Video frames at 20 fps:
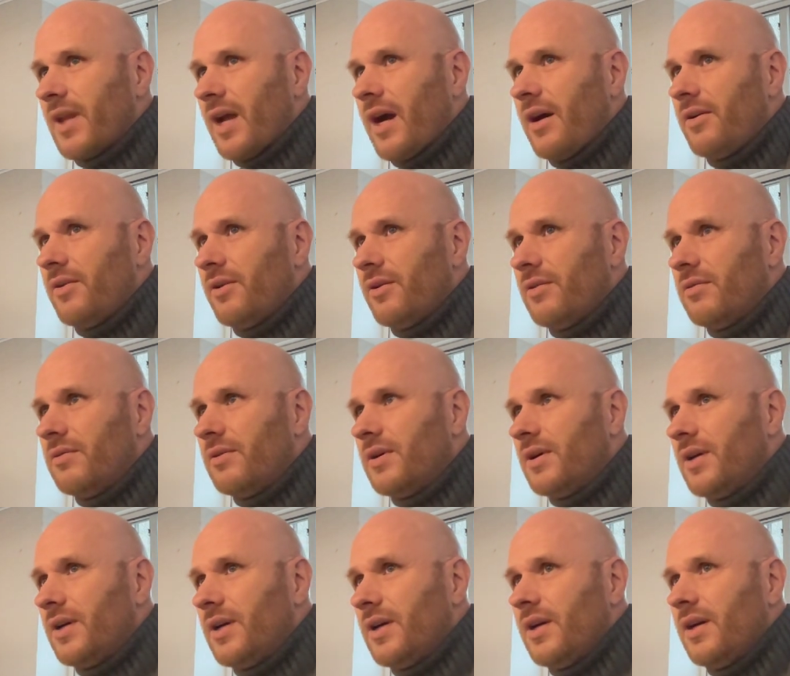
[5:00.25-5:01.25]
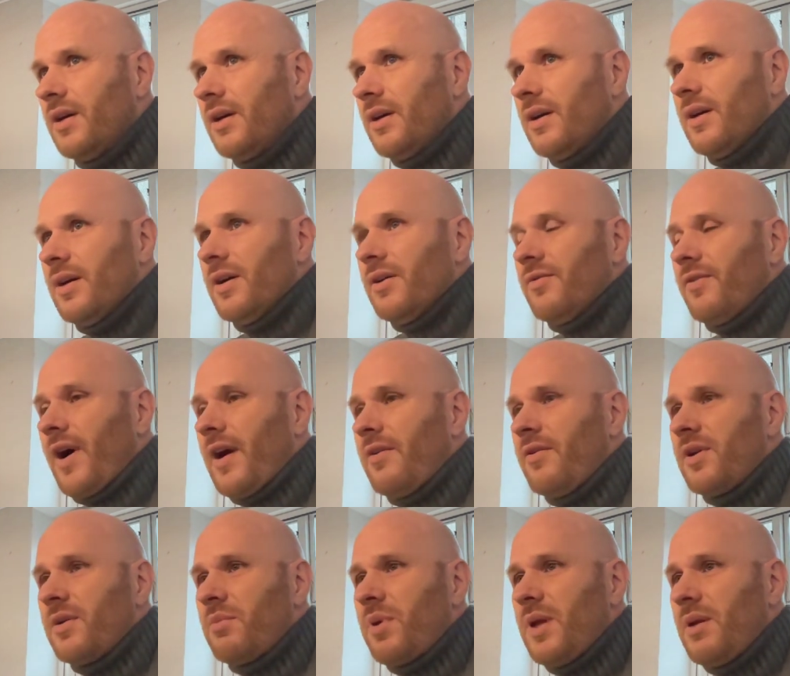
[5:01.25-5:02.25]
I don't know,
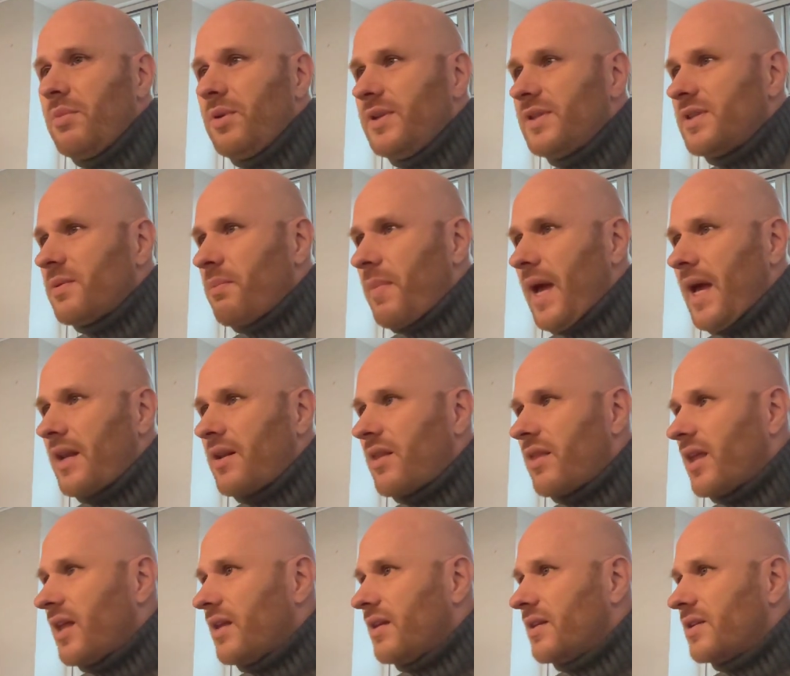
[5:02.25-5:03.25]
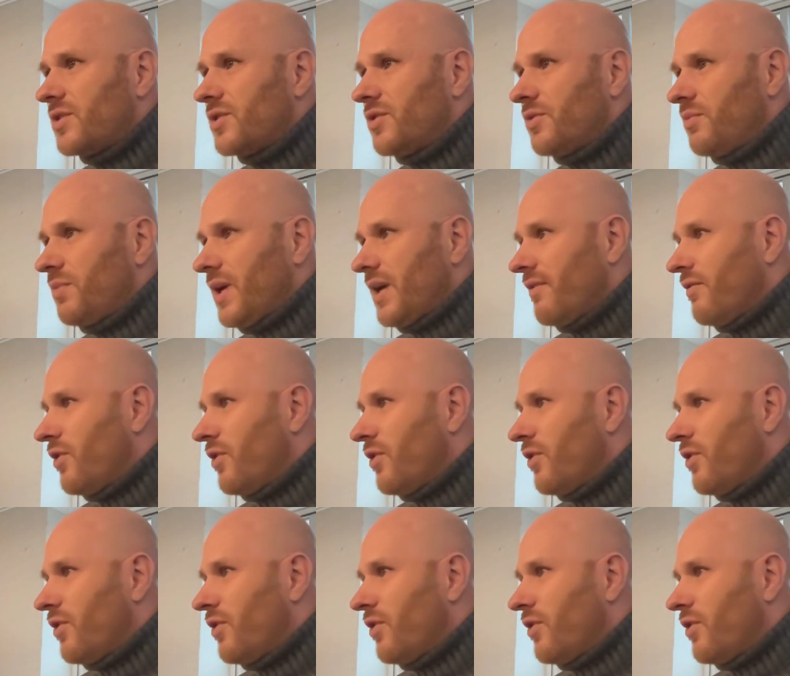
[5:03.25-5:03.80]
firing people is a bad thing that should be